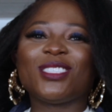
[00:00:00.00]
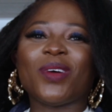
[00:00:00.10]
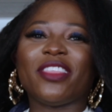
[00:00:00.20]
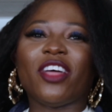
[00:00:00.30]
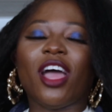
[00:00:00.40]
So
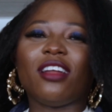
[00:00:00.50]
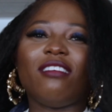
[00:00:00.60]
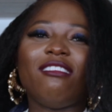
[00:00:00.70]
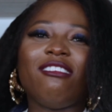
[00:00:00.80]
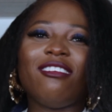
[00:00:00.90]
I thought,
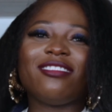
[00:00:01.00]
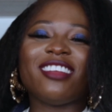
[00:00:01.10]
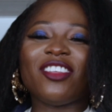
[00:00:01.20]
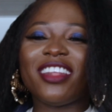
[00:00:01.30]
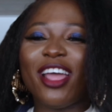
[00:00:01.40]
oh,
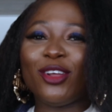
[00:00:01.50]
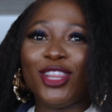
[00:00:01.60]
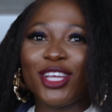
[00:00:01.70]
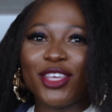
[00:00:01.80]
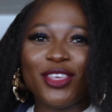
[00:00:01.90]
now that I
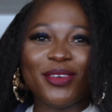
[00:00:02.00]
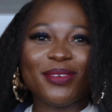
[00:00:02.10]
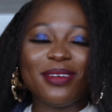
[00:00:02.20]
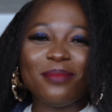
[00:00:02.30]
look cute,